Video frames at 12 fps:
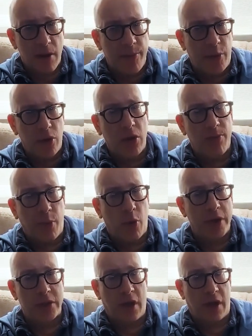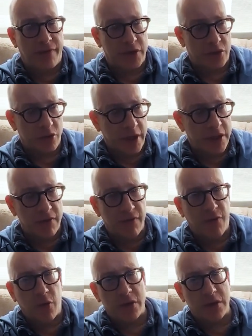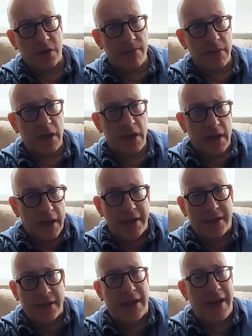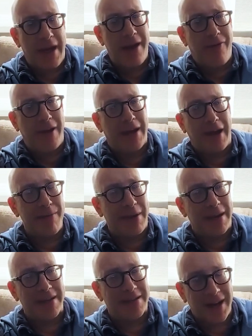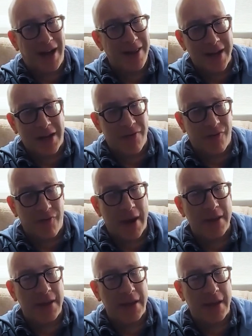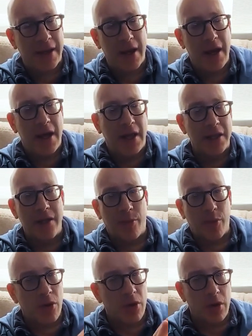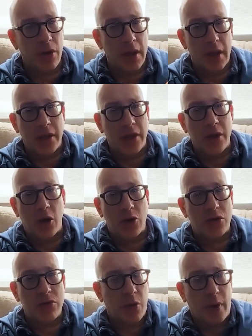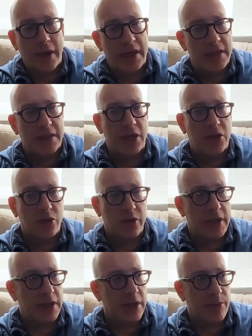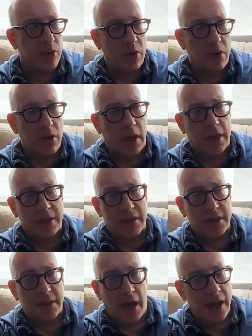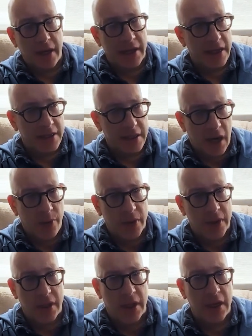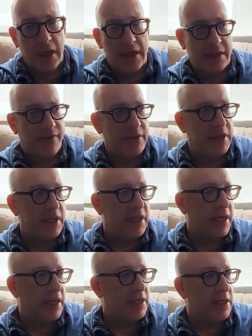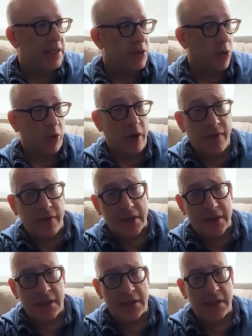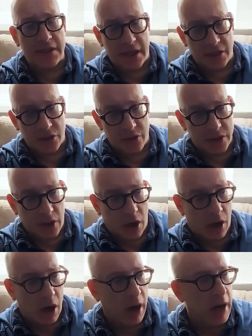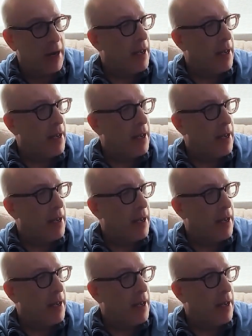pull boys off the streets and force them into the navy. I mean, it's not like a friendly liberal, 20th century liberal society. That's not what the 17th and 18th or even the 16th centuries are.